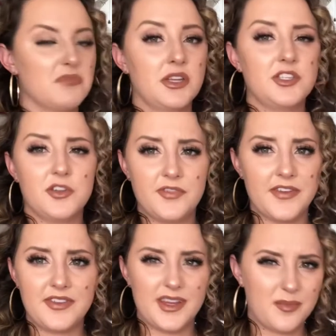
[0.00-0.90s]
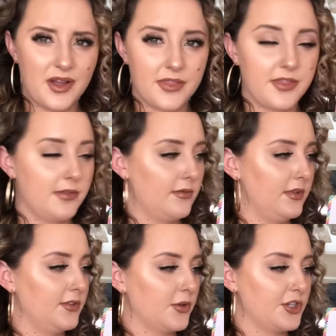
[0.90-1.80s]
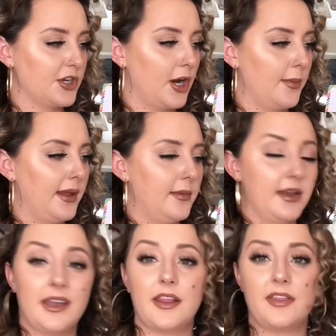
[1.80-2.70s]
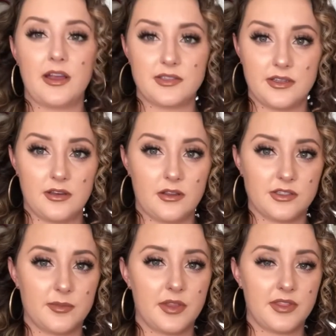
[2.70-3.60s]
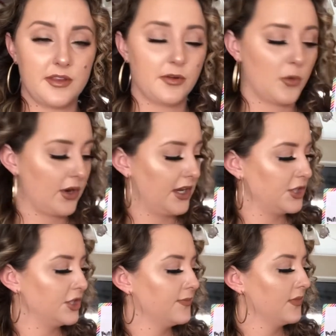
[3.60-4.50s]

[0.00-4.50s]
$250 a month toward your car payment, and $1,000 a month in your mortgage.